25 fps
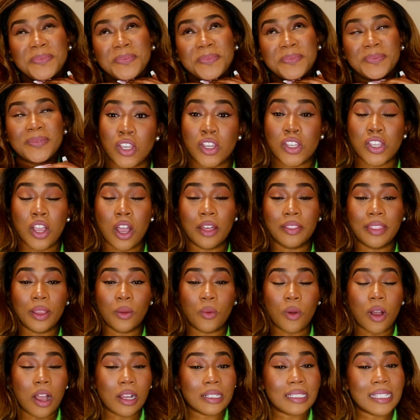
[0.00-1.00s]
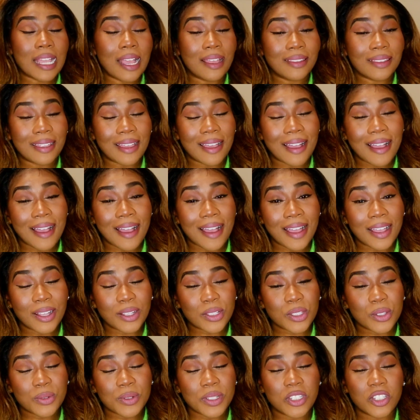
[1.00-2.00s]
So y'all, they walk down the aisle
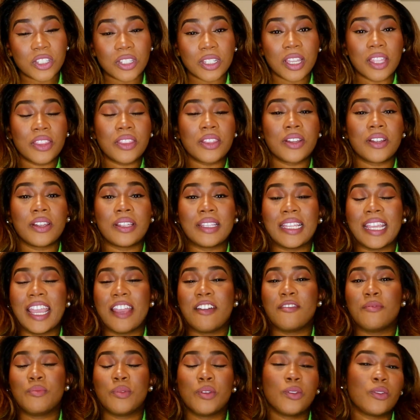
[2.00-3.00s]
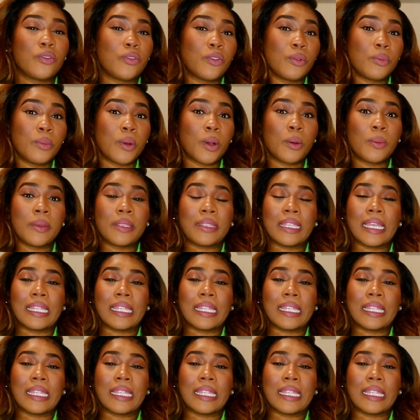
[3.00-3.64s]
to each other. They have a beautiful moment.